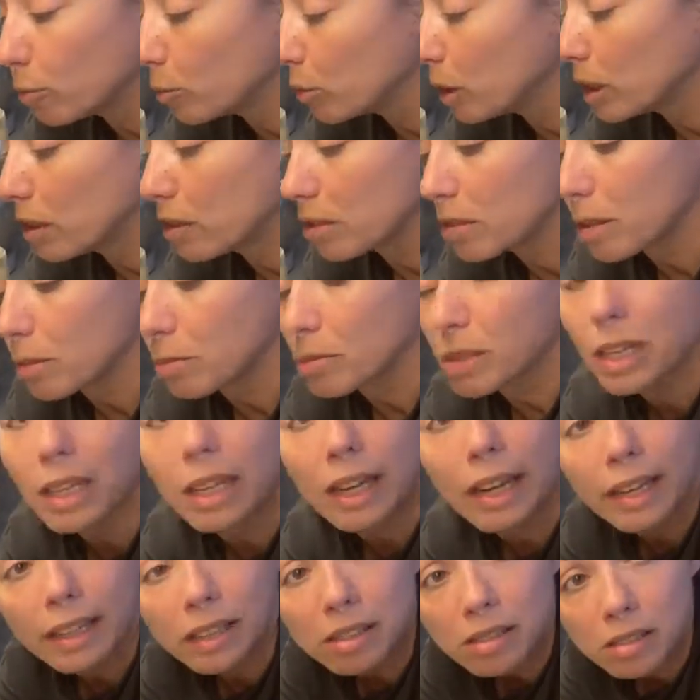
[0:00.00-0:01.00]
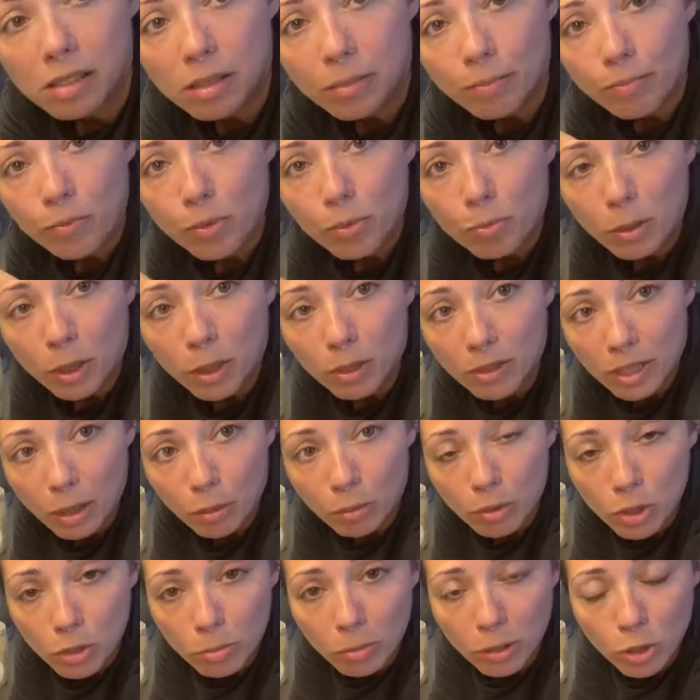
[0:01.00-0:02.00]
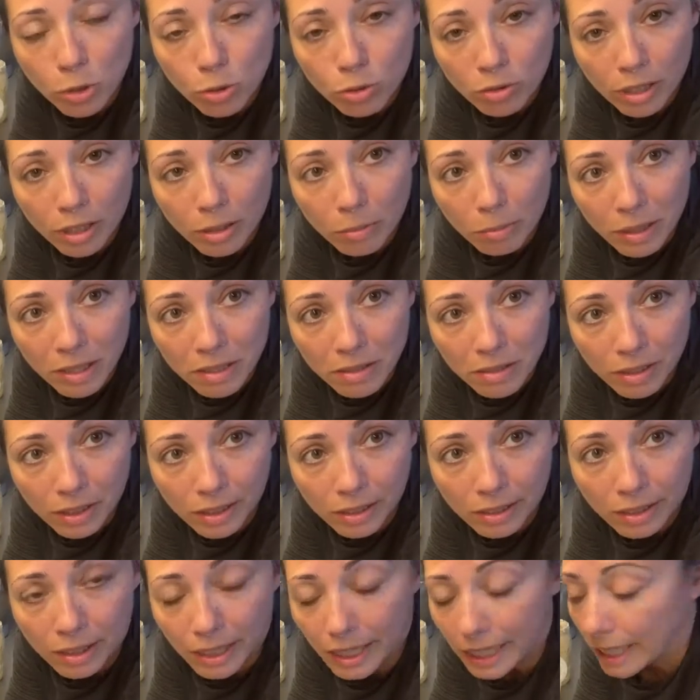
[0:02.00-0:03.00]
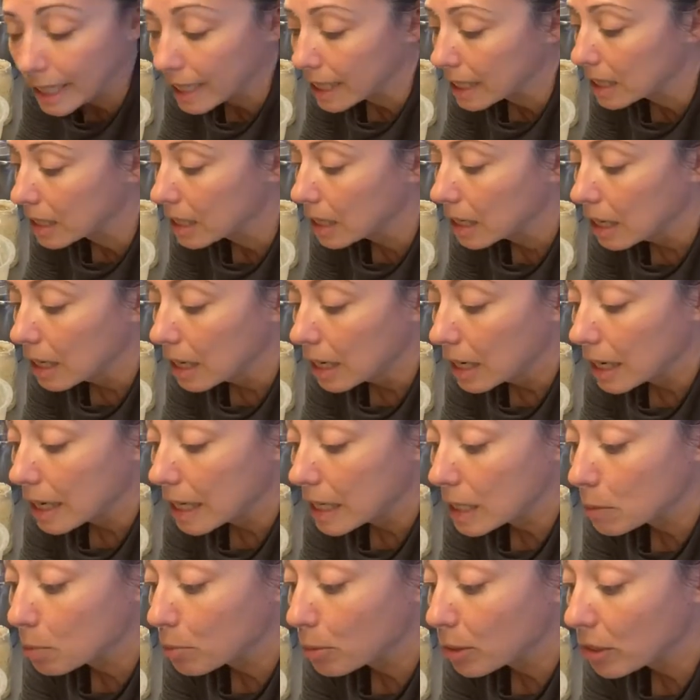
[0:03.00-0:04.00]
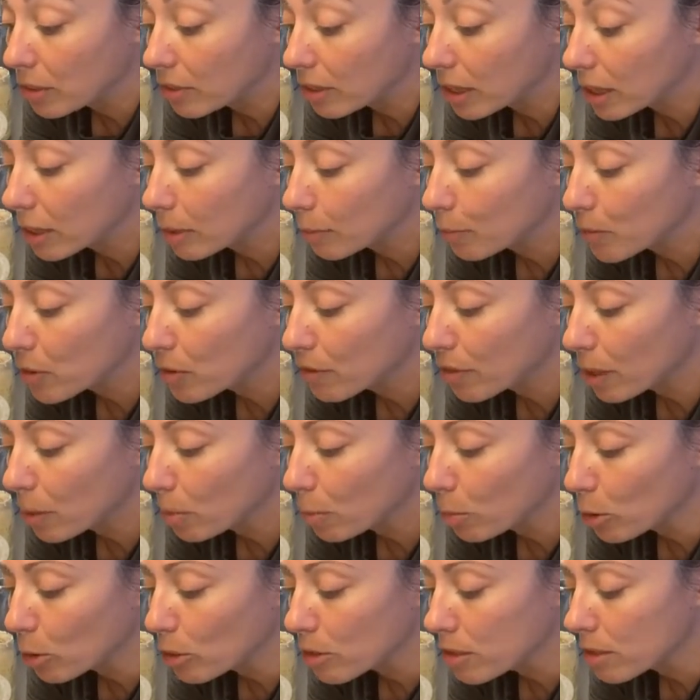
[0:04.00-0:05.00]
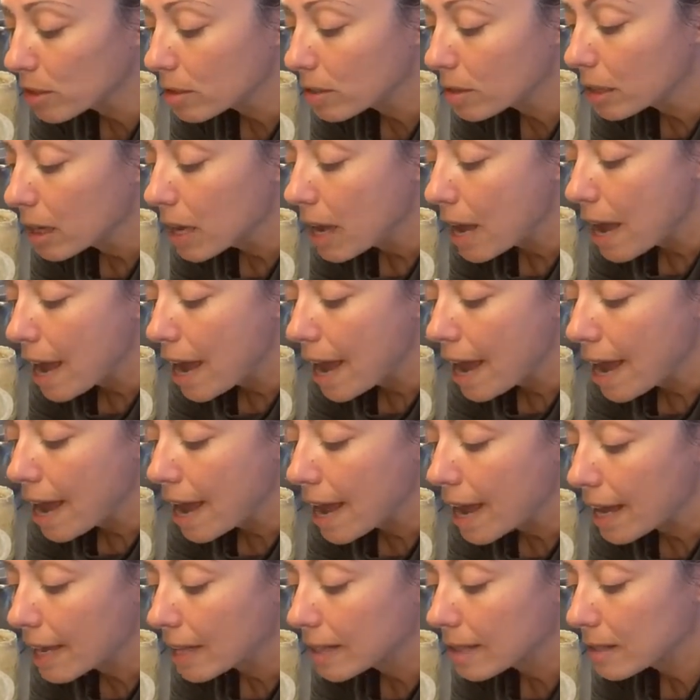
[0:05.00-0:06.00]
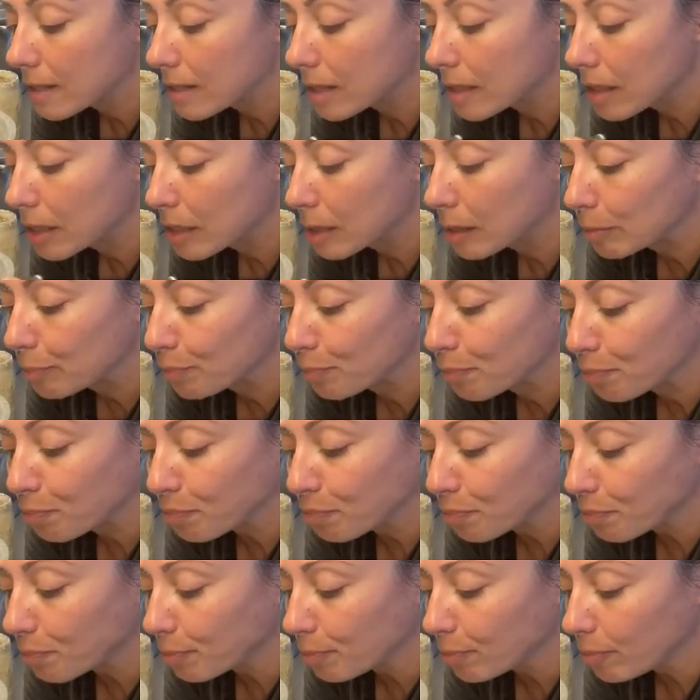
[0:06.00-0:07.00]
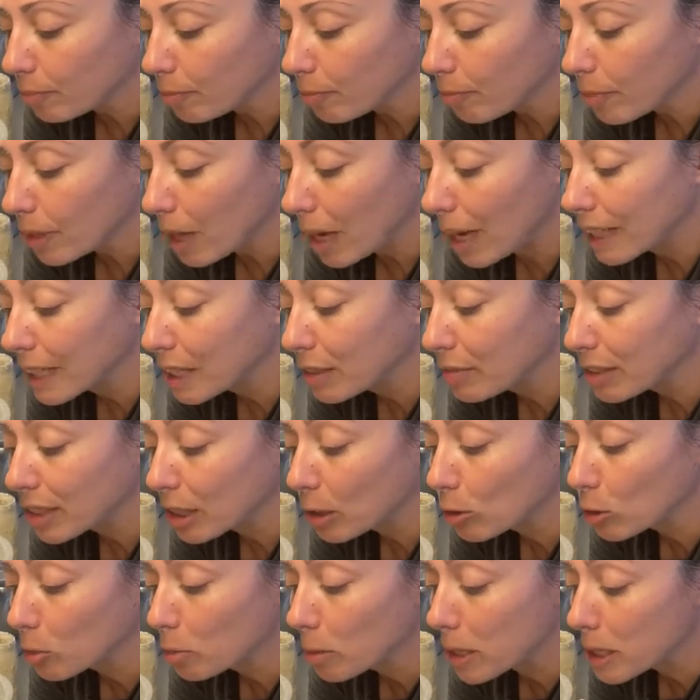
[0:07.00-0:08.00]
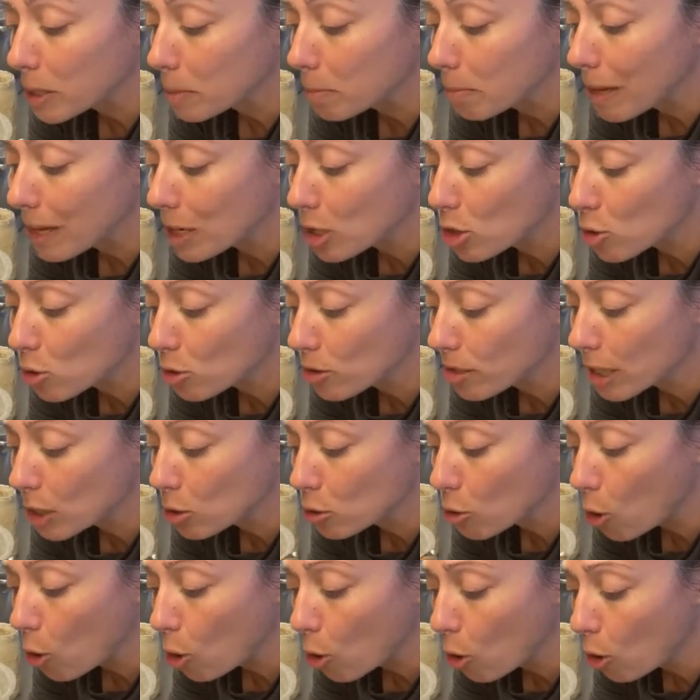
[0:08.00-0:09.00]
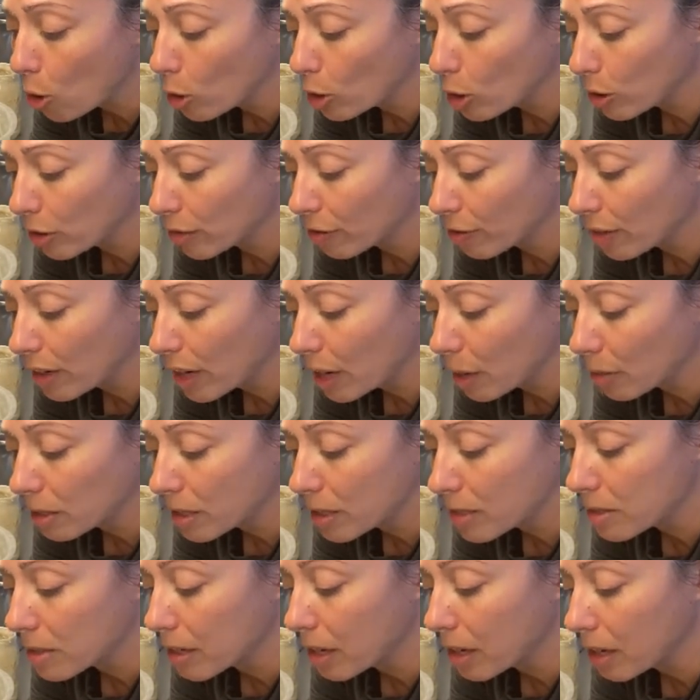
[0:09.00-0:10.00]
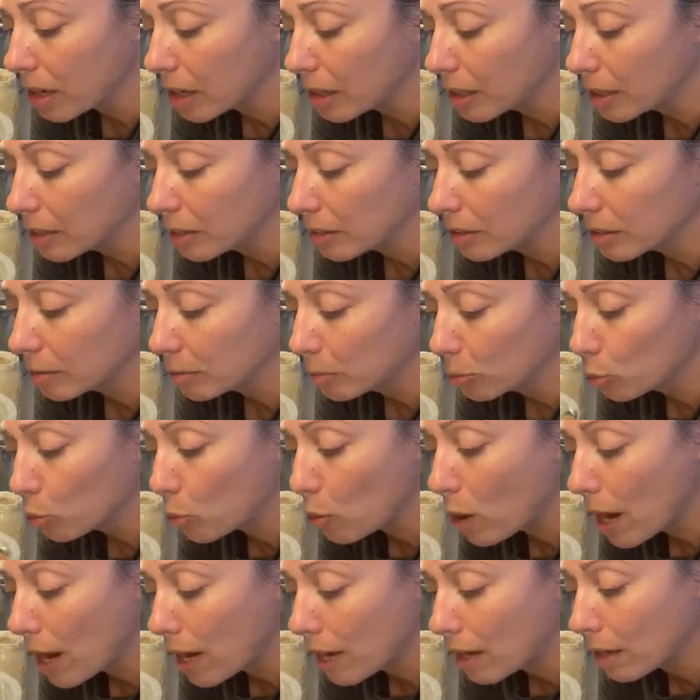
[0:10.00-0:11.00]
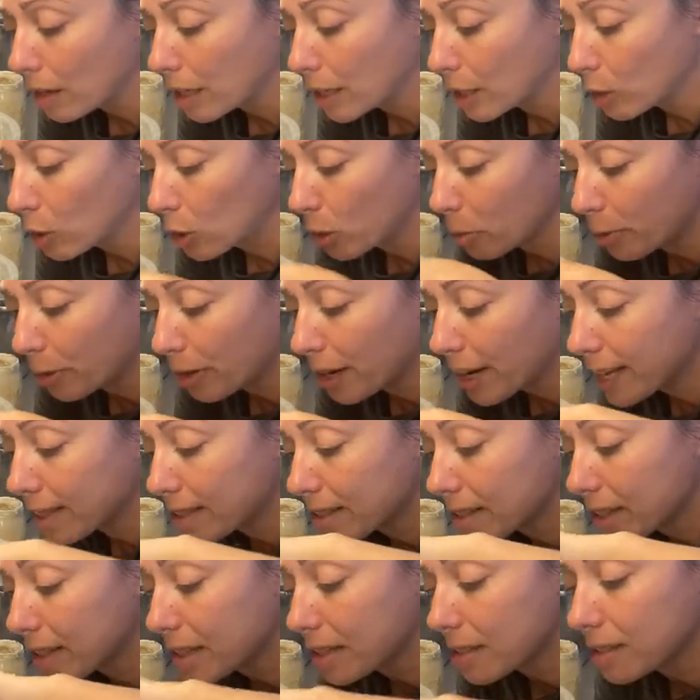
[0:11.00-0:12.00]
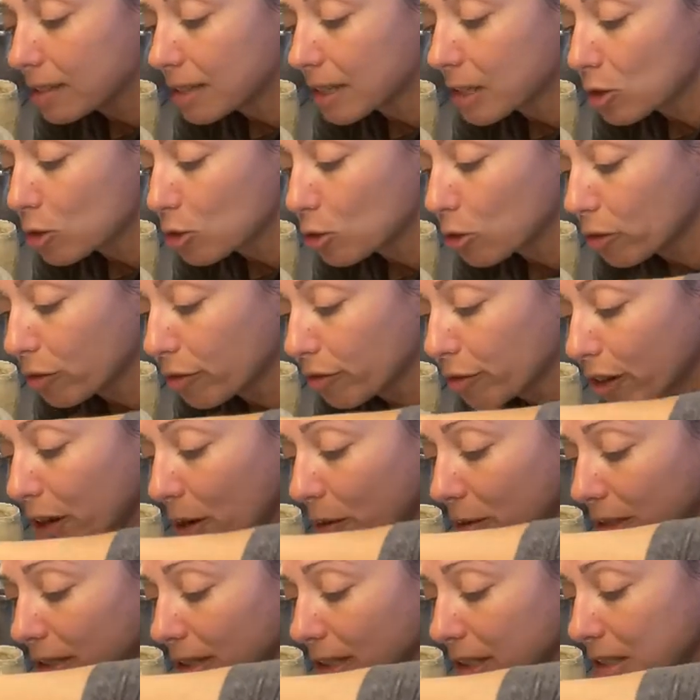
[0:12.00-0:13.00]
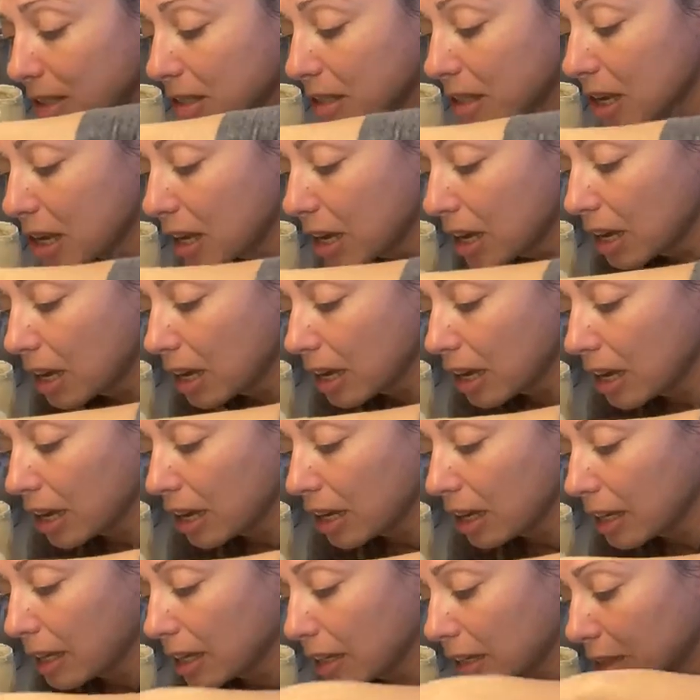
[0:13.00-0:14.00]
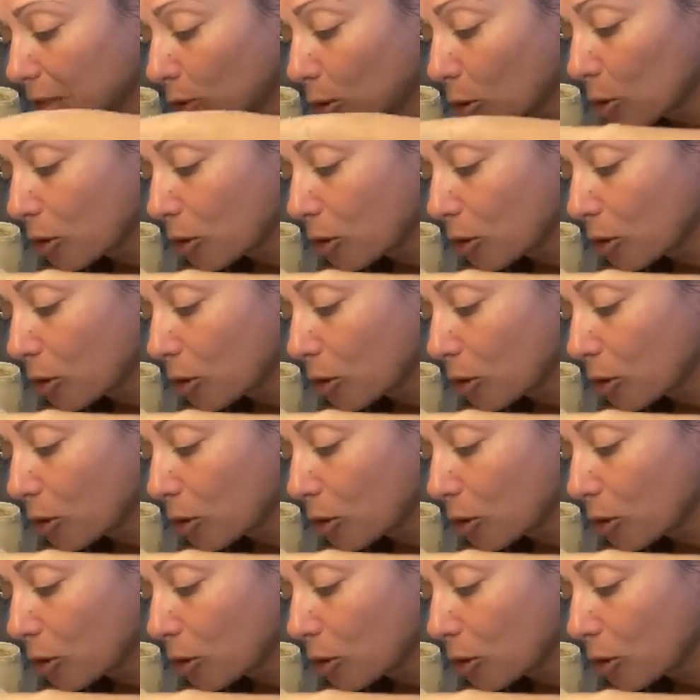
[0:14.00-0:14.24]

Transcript: with something light, because I want to make sure that my starter is breathing. It's very important. And I'll give it a good mix. Make sure that all your flours are well incorporated. There's no flour that's no